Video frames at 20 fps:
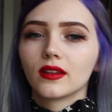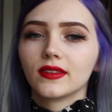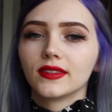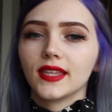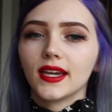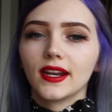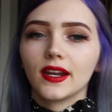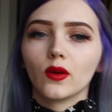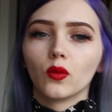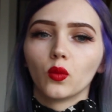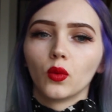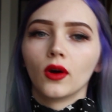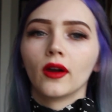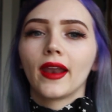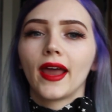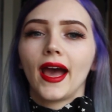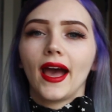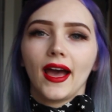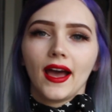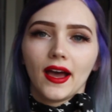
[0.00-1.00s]
than it
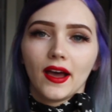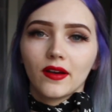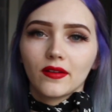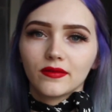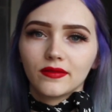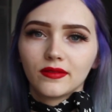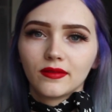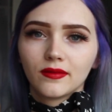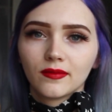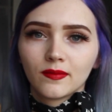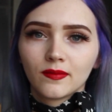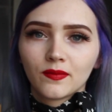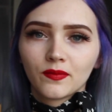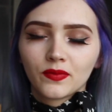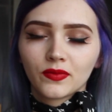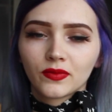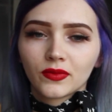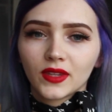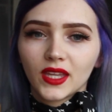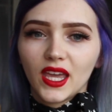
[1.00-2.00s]
would have
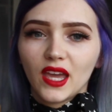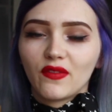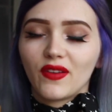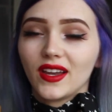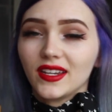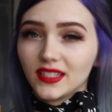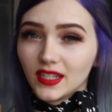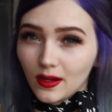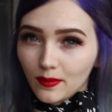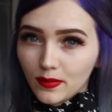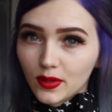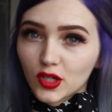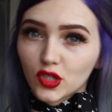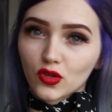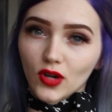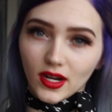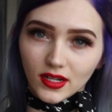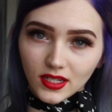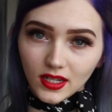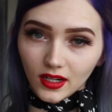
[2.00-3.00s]
if I didn't put
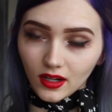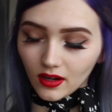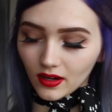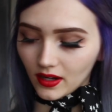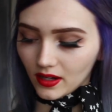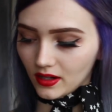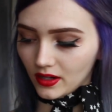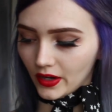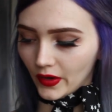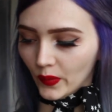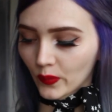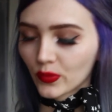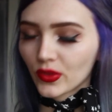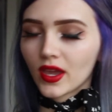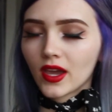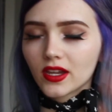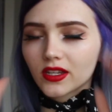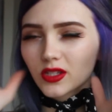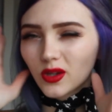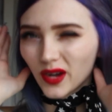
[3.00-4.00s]
direct heat on it, you know?
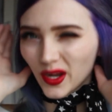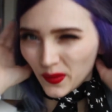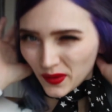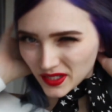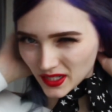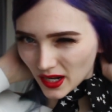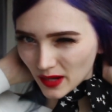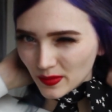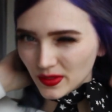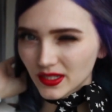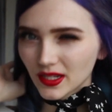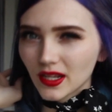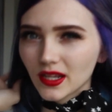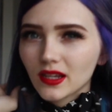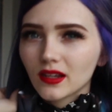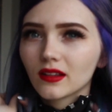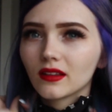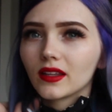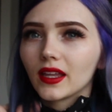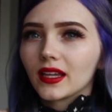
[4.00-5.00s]
So anyways, I'm
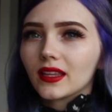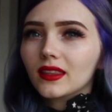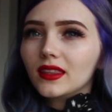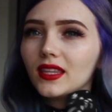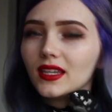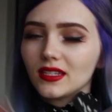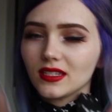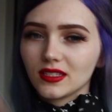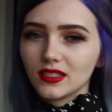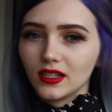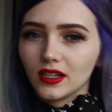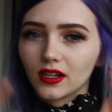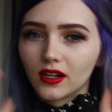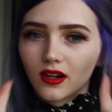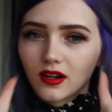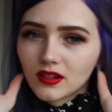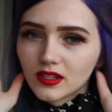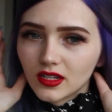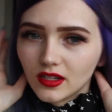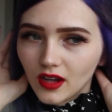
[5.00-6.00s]
saying like this
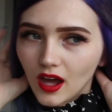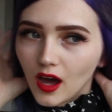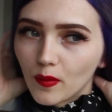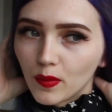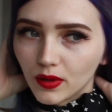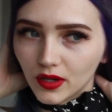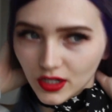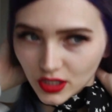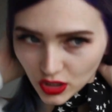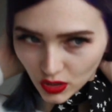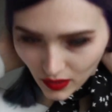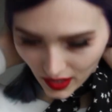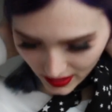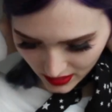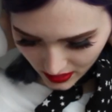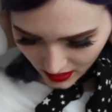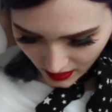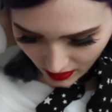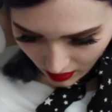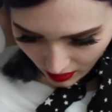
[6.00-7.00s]
year to not putting
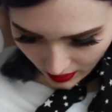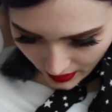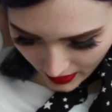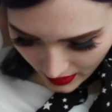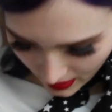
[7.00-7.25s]
direct heat on